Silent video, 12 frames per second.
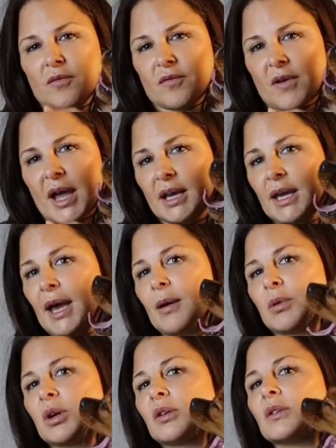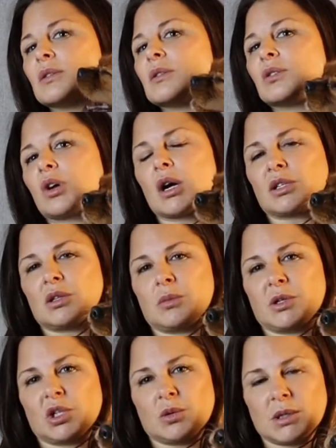via chemicals, talk to the
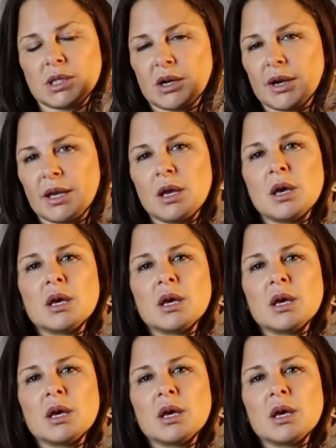pituitary.